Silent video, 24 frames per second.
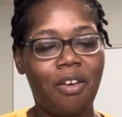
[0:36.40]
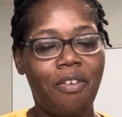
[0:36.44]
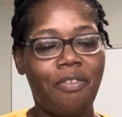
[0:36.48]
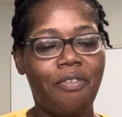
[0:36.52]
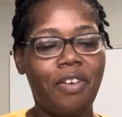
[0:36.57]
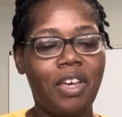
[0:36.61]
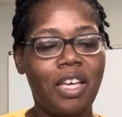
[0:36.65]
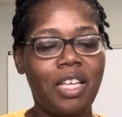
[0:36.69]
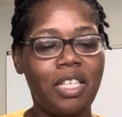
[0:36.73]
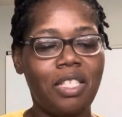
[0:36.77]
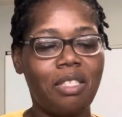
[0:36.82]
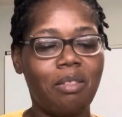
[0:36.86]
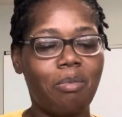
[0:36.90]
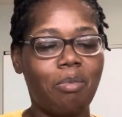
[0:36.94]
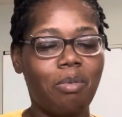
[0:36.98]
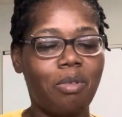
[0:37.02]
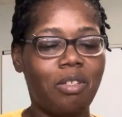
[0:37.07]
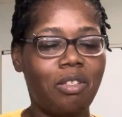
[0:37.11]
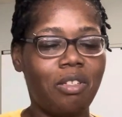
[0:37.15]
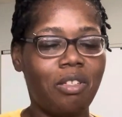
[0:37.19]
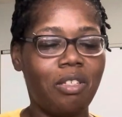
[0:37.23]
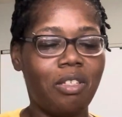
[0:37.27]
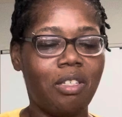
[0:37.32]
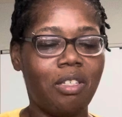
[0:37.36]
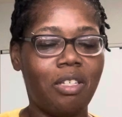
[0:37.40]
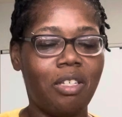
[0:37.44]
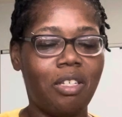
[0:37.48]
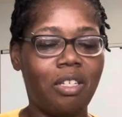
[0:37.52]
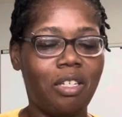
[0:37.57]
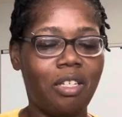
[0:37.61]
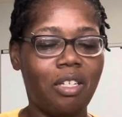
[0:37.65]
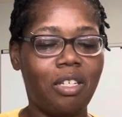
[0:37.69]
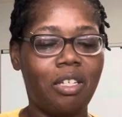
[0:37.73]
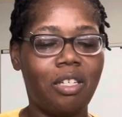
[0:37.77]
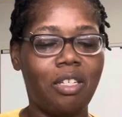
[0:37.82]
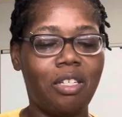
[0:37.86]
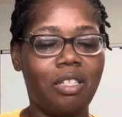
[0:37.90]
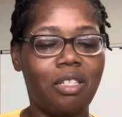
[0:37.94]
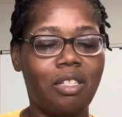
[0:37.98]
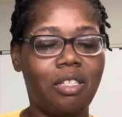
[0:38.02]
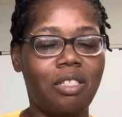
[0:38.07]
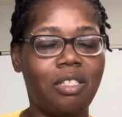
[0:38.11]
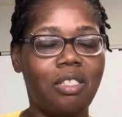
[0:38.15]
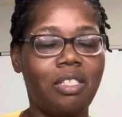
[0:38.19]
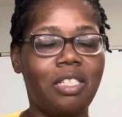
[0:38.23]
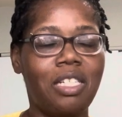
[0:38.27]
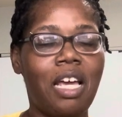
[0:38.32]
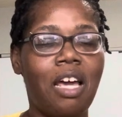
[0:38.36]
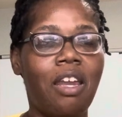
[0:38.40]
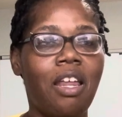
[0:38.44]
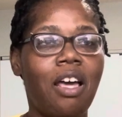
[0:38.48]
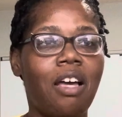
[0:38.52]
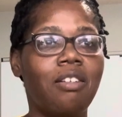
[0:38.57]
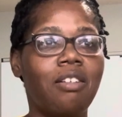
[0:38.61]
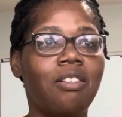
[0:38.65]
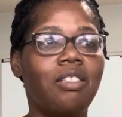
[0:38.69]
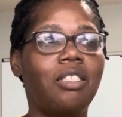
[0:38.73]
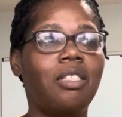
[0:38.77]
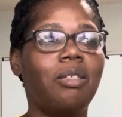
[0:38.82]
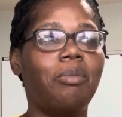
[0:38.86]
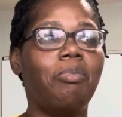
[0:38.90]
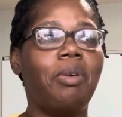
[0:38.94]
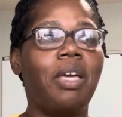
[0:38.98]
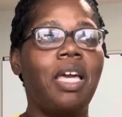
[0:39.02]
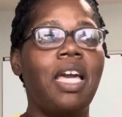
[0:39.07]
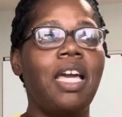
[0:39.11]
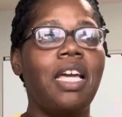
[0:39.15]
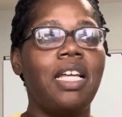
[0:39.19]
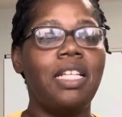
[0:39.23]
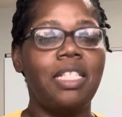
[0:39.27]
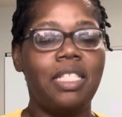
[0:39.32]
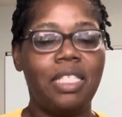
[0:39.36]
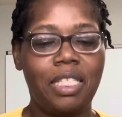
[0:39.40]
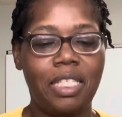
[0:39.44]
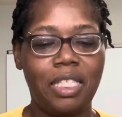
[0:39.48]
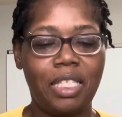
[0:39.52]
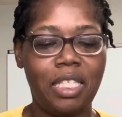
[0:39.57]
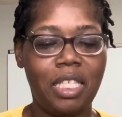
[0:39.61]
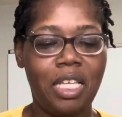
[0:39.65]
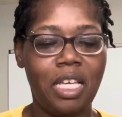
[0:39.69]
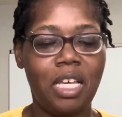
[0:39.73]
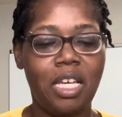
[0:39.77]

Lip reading: Facebook. Shout out to Pets